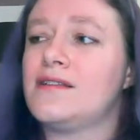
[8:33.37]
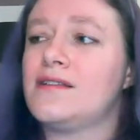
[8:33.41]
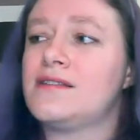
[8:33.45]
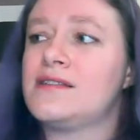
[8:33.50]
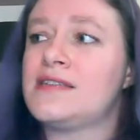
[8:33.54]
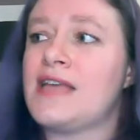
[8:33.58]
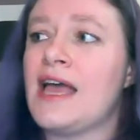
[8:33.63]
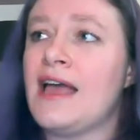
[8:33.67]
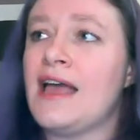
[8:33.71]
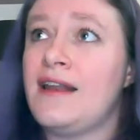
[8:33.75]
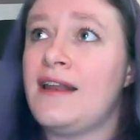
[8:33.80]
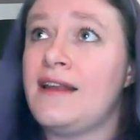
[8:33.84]

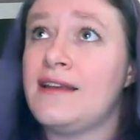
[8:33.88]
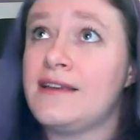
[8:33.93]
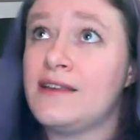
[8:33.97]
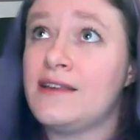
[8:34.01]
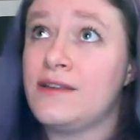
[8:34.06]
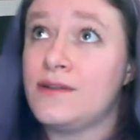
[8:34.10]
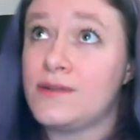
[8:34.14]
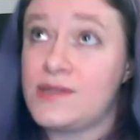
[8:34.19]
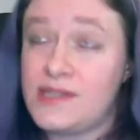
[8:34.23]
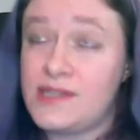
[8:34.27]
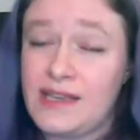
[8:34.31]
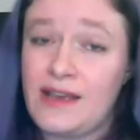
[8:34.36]
telling
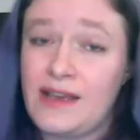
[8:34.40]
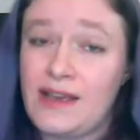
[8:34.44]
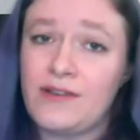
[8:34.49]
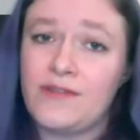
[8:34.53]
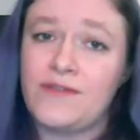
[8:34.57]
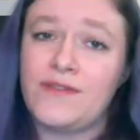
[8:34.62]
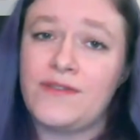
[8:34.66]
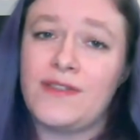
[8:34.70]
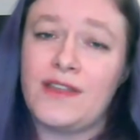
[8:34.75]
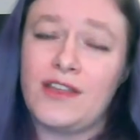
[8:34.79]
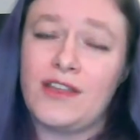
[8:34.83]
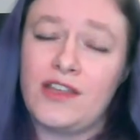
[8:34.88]
yourself
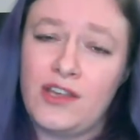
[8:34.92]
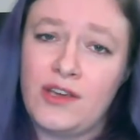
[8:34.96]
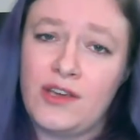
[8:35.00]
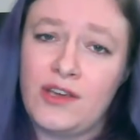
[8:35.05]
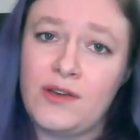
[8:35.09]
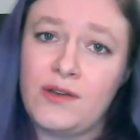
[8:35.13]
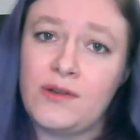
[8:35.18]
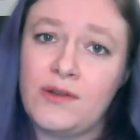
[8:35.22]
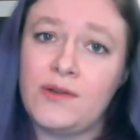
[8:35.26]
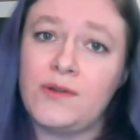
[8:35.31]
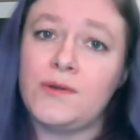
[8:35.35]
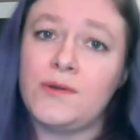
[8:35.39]
that
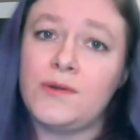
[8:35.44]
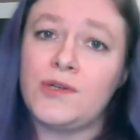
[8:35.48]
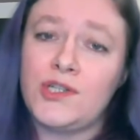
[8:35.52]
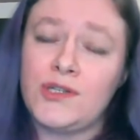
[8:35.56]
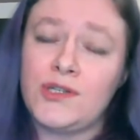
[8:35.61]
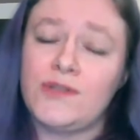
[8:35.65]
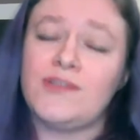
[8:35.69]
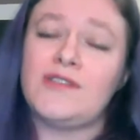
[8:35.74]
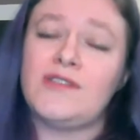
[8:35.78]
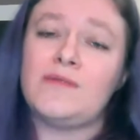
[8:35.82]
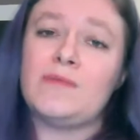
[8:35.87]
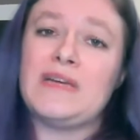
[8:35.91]
you
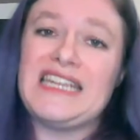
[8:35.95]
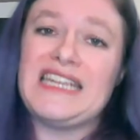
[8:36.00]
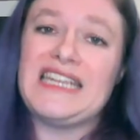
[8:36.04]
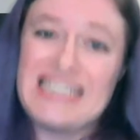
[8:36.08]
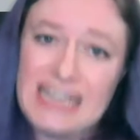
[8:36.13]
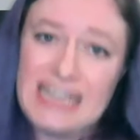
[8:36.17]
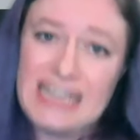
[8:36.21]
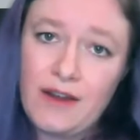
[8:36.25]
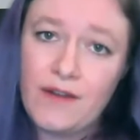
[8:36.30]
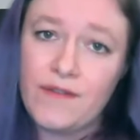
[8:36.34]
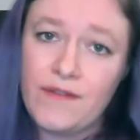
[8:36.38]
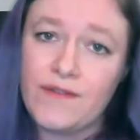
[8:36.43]
should be
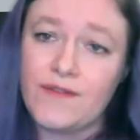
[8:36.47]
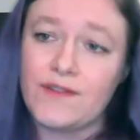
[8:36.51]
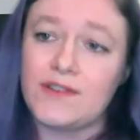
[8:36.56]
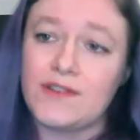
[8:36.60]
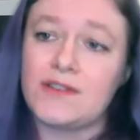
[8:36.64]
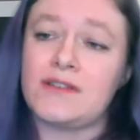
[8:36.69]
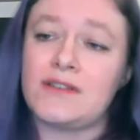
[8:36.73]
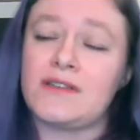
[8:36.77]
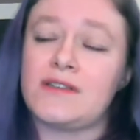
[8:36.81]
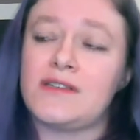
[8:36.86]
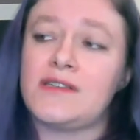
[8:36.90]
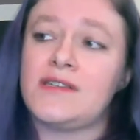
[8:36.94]

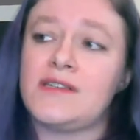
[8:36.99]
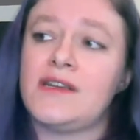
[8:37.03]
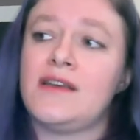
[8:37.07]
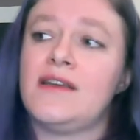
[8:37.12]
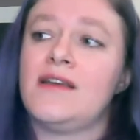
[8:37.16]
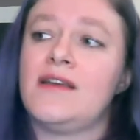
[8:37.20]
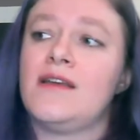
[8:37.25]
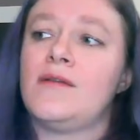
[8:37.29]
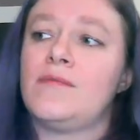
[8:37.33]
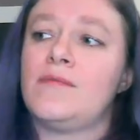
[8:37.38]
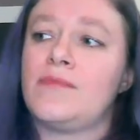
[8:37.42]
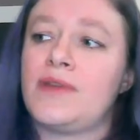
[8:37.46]
different
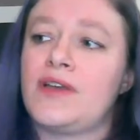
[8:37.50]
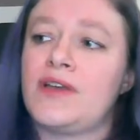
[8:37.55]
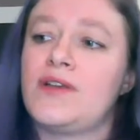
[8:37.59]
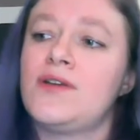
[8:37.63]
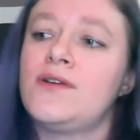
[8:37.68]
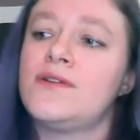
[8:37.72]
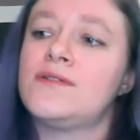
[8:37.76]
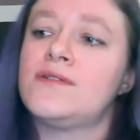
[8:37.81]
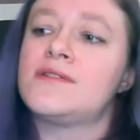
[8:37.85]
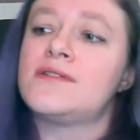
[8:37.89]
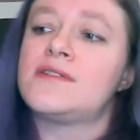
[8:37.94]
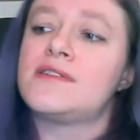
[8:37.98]

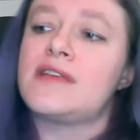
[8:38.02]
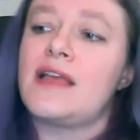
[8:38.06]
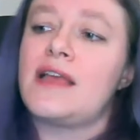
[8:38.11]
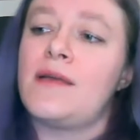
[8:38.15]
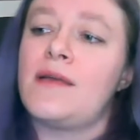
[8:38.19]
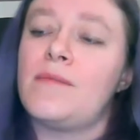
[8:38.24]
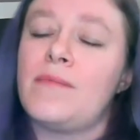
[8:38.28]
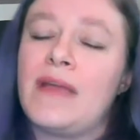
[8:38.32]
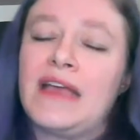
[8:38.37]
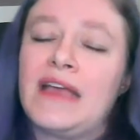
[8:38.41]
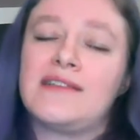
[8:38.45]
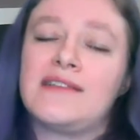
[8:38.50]
because it
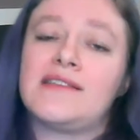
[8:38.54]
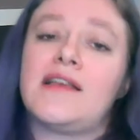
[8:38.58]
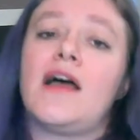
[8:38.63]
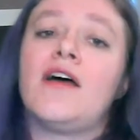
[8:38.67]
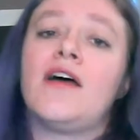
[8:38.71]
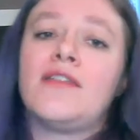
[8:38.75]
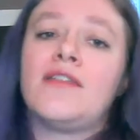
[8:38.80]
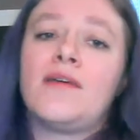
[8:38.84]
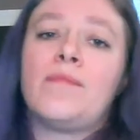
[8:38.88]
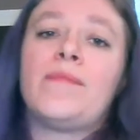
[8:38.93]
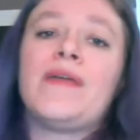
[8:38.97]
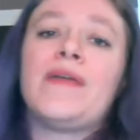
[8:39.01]
makes
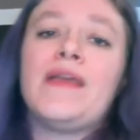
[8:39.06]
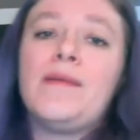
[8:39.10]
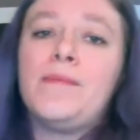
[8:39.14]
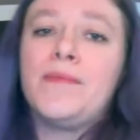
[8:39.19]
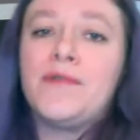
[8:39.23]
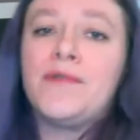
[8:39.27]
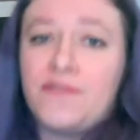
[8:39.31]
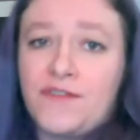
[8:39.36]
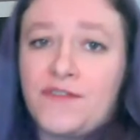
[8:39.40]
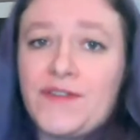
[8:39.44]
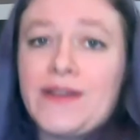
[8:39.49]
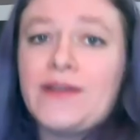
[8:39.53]
other
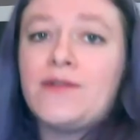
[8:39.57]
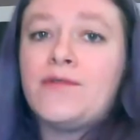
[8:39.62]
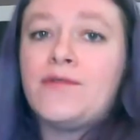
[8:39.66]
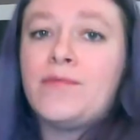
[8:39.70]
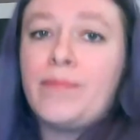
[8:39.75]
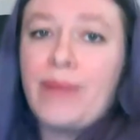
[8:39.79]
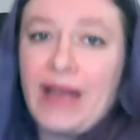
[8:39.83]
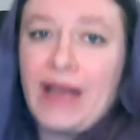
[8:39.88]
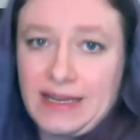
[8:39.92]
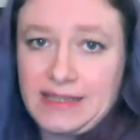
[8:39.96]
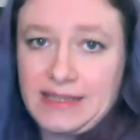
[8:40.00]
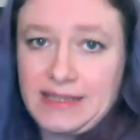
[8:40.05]
people feel
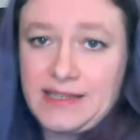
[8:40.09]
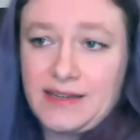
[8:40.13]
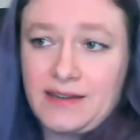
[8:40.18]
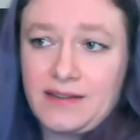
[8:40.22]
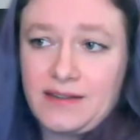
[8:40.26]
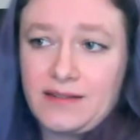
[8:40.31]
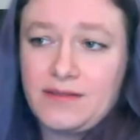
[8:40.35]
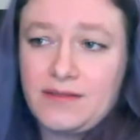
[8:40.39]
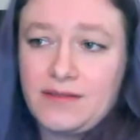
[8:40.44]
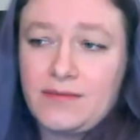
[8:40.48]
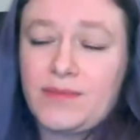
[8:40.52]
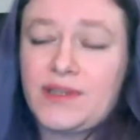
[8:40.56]
better,
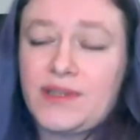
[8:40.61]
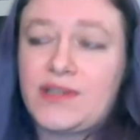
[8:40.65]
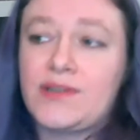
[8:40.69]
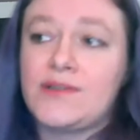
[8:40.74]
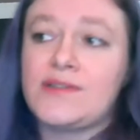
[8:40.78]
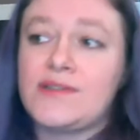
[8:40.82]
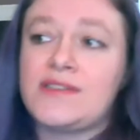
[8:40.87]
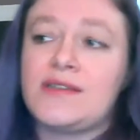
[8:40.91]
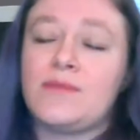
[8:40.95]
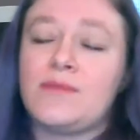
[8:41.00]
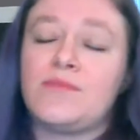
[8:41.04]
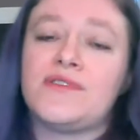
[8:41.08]

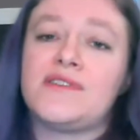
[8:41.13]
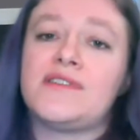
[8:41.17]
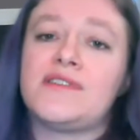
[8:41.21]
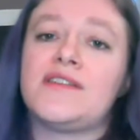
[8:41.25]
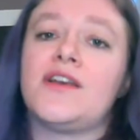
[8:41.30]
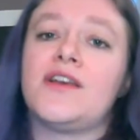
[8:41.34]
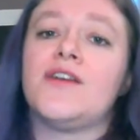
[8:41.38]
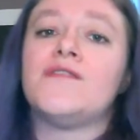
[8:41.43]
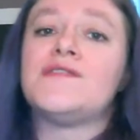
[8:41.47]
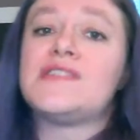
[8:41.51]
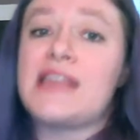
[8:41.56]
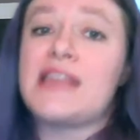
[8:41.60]
because it
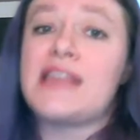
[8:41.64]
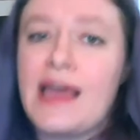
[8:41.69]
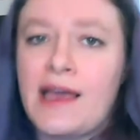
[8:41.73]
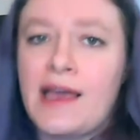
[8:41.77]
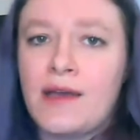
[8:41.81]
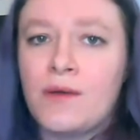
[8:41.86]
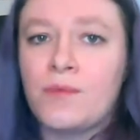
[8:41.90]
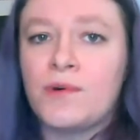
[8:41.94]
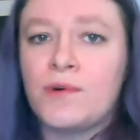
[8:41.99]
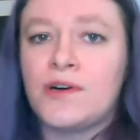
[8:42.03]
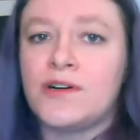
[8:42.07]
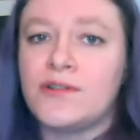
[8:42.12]
preserves their
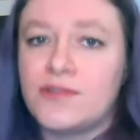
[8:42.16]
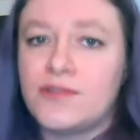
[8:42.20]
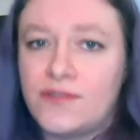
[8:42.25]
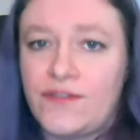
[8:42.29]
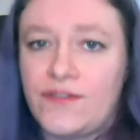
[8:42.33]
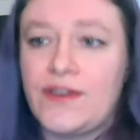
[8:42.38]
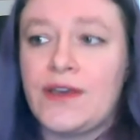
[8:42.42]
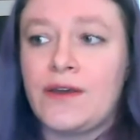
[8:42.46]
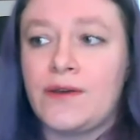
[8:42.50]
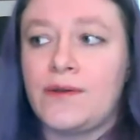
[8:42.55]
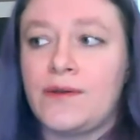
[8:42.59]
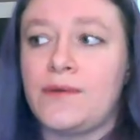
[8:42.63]

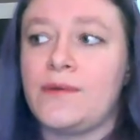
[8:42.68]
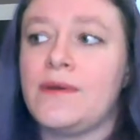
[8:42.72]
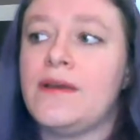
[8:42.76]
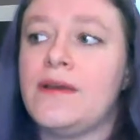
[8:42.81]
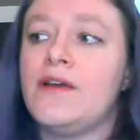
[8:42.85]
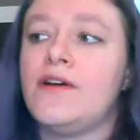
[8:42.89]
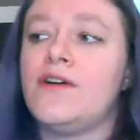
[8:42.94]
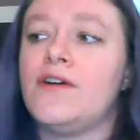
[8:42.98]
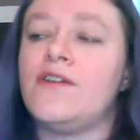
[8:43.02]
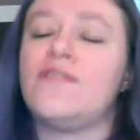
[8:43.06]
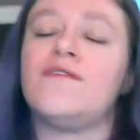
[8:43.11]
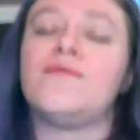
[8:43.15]
worldview
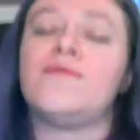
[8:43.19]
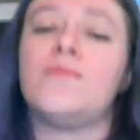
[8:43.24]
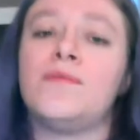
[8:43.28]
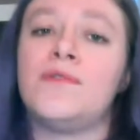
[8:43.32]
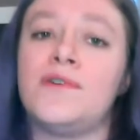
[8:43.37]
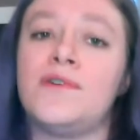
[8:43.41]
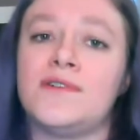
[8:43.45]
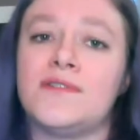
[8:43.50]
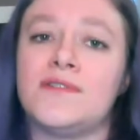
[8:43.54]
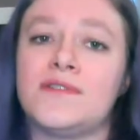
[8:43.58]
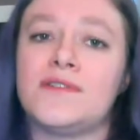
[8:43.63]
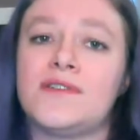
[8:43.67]
of
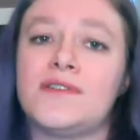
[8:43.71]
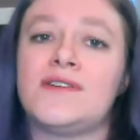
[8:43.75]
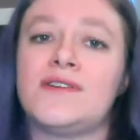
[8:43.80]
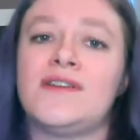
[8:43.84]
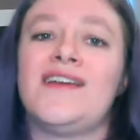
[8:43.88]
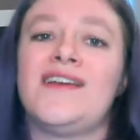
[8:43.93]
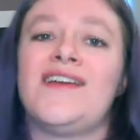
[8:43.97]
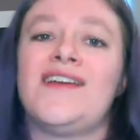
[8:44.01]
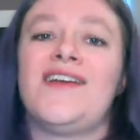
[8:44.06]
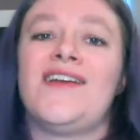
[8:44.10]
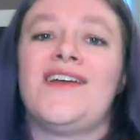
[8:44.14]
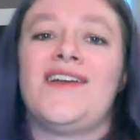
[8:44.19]
what
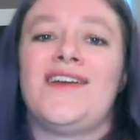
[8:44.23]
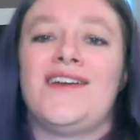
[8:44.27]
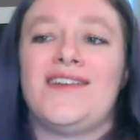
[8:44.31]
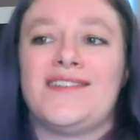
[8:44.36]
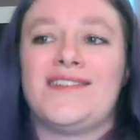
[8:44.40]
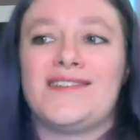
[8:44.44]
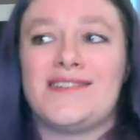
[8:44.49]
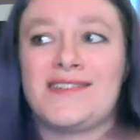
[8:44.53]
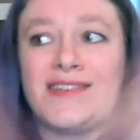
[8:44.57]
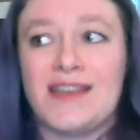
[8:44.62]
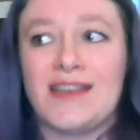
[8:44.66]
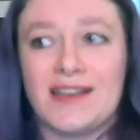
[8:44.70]

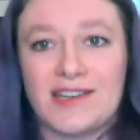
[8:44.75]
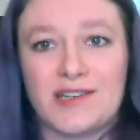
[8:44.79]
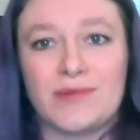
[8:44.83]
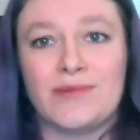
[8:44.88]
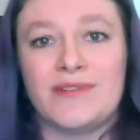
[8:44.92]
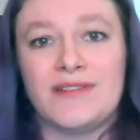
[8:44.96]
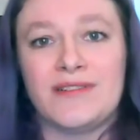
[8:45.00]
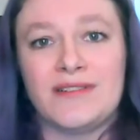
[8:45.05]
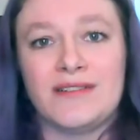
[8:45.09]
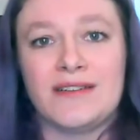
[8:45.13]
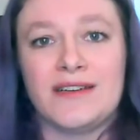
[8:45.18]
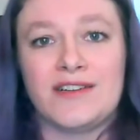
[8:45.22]

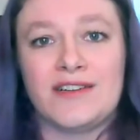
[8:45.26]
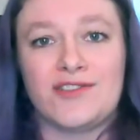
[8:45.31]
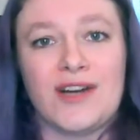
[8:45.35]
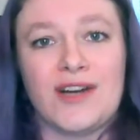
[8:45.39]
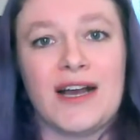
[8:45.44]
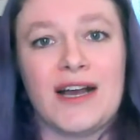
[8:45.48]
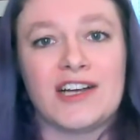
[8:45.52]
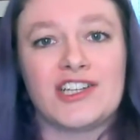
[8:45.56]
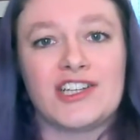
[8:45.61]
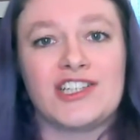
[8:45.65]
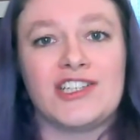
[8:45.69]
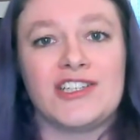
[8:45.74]
sexual
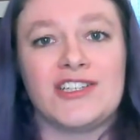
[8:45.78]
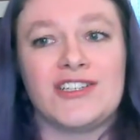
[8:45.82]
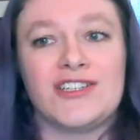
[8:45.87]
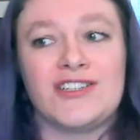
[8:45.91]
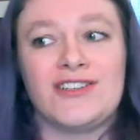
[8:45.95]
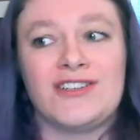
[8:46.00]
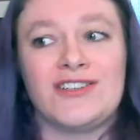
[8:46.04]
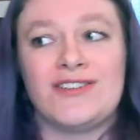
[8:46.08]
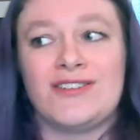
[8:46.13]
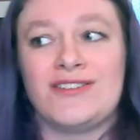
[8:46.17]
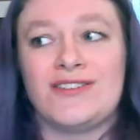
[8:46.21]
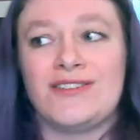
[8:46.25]

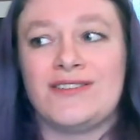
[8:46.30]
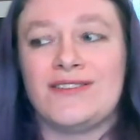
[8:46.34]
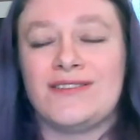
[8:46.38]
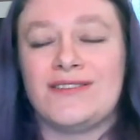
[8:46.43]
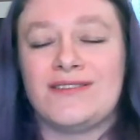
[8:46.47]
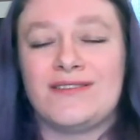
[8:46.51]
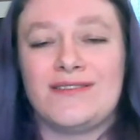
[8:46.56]
attraction